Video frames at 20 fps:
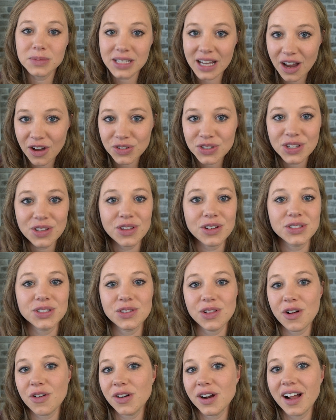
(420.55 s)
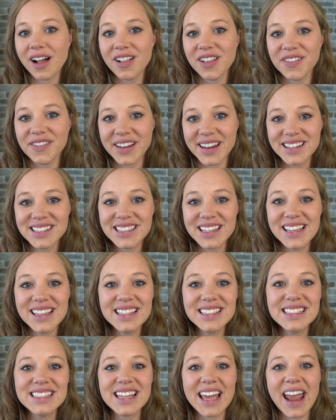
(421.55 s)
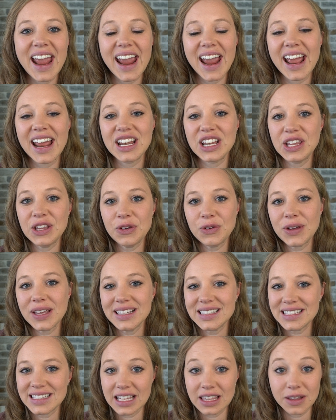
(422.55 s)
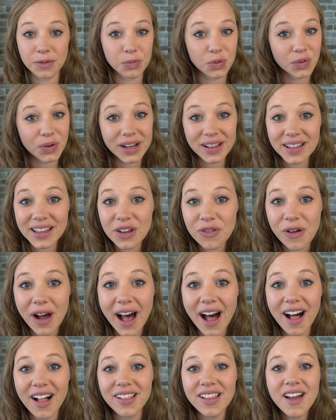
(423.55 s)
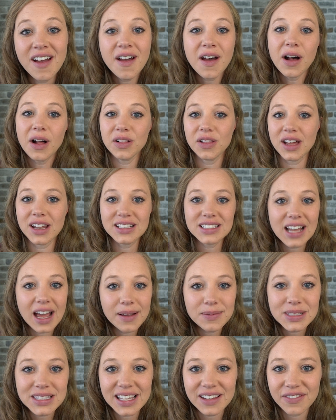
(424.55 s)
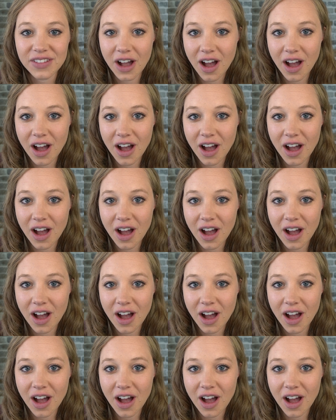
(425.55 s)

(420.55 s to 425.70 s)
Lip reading: down to those lower elevations and you can see them really well. A lot of times they've